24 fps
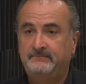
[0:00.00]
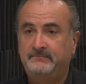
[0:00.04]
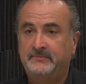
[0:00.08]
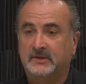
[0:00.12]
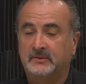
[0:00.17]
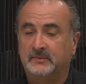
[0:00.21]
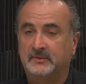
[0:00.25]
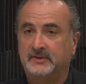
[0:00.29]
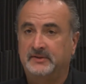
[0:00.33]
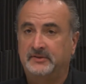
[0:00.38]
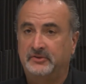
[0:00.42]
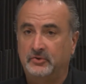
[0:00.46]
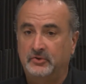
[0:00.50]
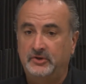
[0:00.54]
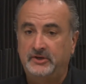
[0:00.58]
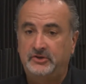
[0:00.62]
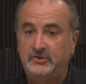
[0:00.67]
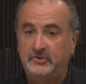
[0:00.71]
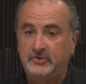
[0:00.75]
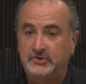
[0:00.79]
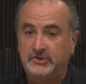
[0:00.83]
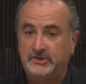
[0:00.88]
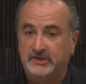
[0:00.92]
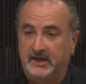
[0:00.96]
It was
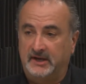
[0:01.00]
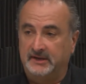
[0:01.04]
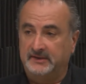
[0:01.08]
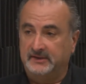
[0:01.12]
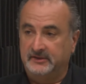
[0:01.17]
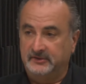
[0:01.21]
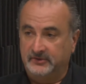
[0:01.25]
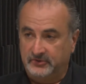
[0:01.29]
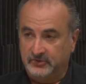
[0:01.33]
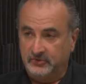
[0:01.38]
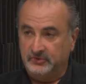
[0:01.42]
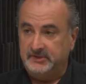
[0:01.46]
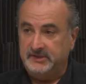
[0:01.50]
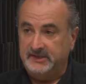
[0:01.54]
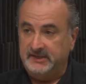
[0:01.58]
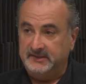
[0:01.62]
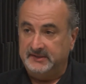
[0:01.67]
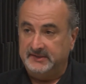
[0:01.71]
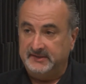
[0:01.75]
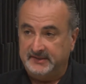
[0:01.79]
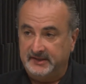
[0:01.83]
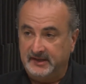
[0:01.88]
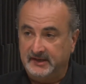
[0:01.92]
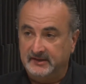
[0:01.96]
32 shots in 13
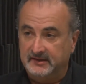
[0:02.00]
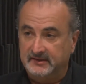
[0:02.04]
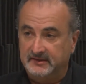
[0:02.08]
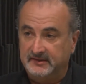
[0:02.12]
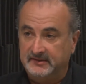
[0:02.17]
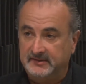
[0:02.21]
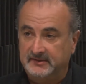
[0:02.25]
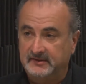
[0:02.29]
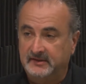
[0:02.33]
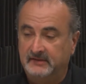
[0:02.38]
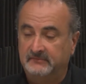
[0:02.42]
seconds